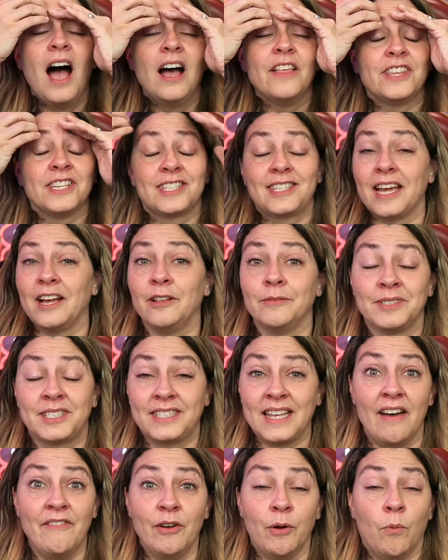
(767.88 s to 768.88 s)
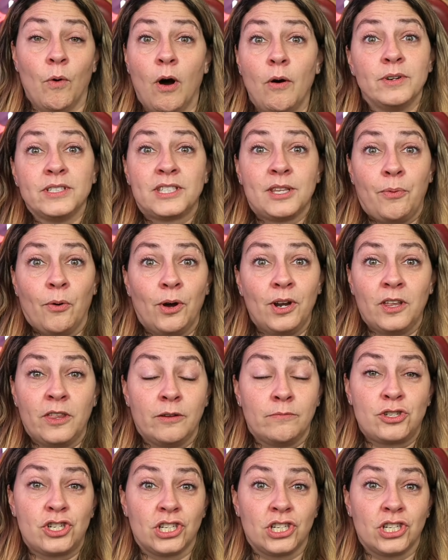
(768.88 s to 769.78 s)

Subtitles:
The Salem 7, what was the point of them?